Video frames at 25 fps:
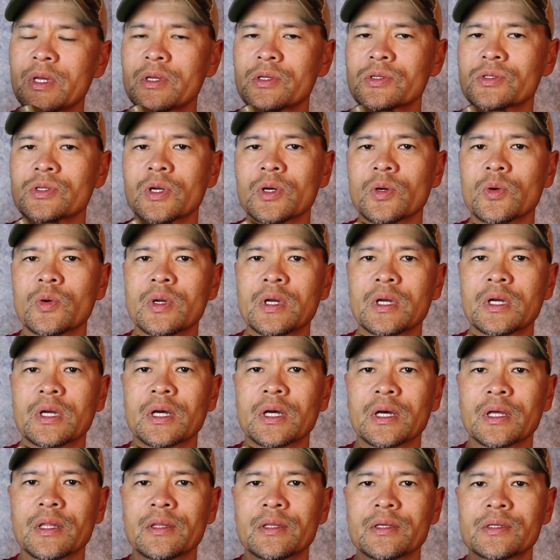So
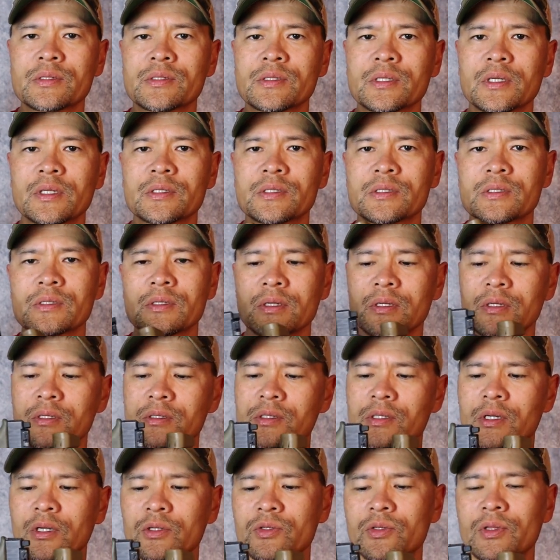this sits
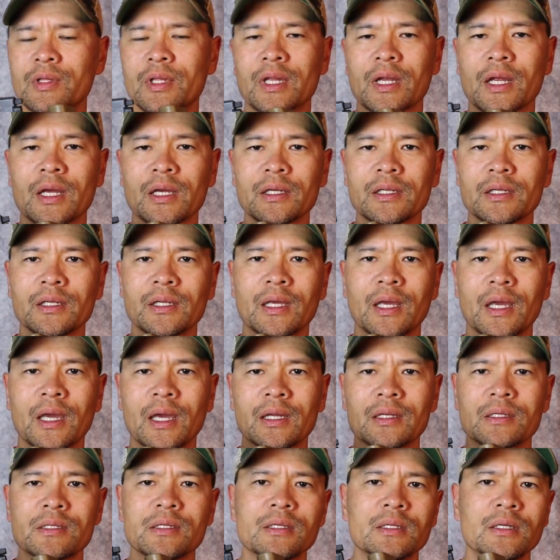such that I can
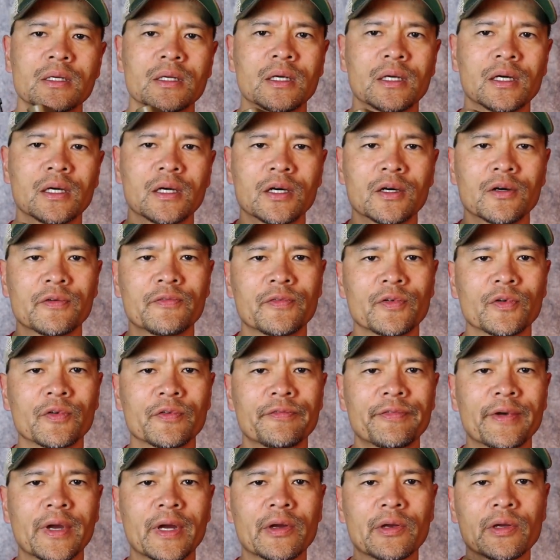get a full
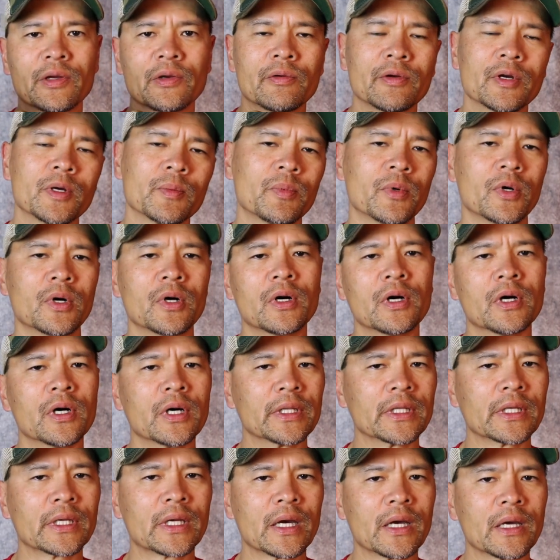firing grip
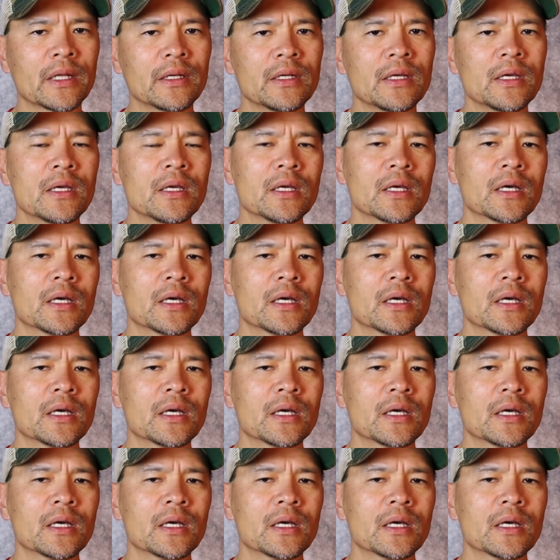on the gun.